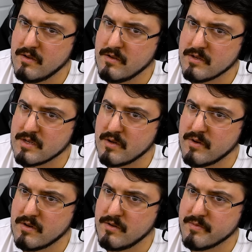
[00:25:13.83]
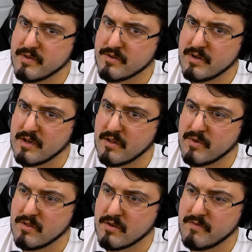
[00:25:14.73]
Someone who's been stranded. I've
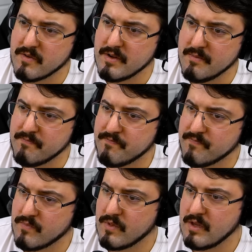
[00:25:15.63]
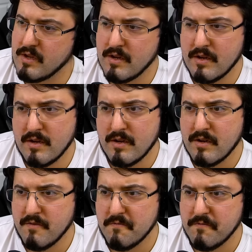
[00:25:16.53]
been looking for him.
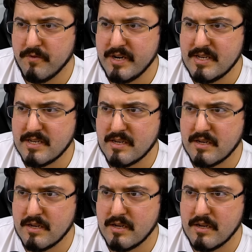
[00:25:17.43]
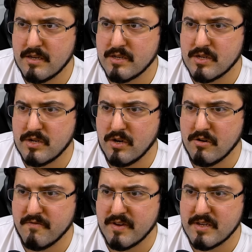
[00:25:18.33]
Frisk is
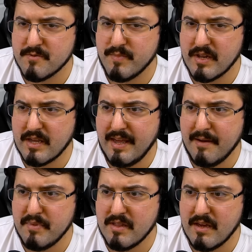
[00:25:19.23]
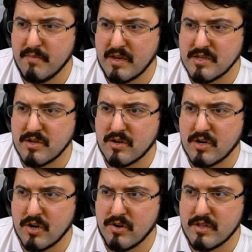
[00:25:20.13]
nervous, but it can't be them because they're
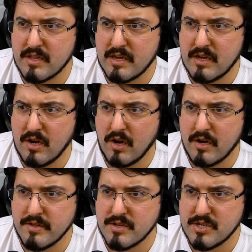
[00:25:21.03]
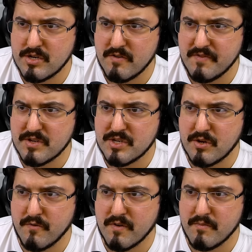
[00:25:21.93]
currently on the surface.
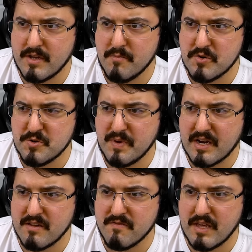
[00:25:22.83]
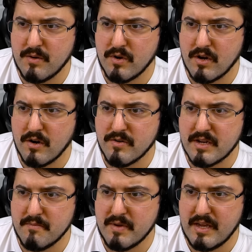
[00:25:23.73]
So, from their perspective, they would
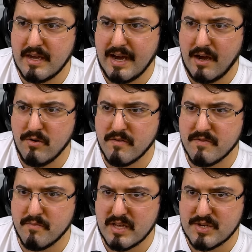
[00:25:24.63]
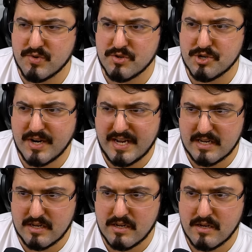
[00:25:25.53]
already be out of the place where they're
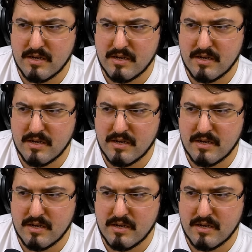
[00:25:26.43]
stranded.